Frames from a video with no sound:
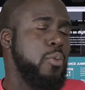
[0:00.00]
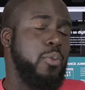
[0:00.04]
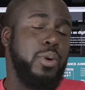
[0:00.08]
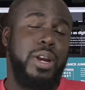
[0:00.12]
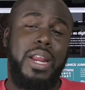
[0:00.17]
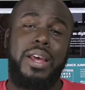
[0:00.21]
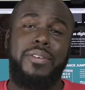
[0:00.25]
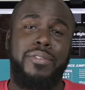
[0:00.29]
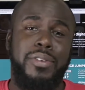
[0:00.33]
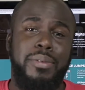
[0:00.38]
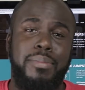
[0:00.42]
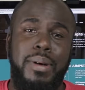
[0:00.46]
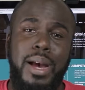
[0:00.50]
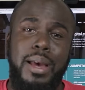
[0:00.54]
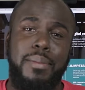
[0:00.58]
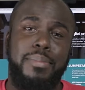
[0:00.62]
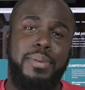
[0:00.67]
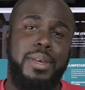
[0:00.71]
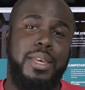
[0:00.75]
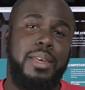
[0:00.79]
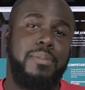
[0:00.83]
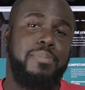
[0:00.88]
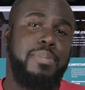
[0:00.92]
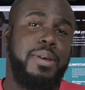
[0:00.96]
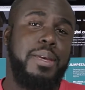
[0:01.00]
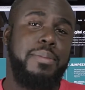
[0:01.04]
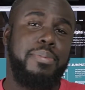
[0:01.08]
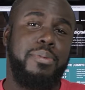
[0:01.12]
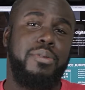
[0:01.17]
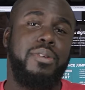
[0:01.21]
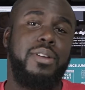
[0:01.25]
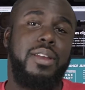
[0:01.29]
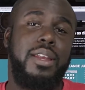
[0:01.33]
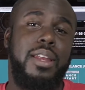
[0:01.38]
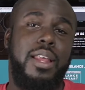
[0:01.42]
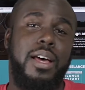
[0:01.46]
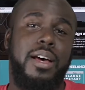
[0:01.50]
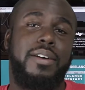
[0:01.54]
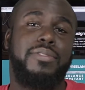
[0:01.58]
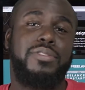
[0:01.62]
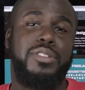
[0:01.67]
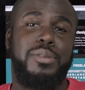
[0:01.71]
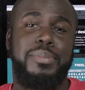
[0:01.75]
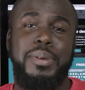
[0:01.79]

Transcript: whatever it might be, people love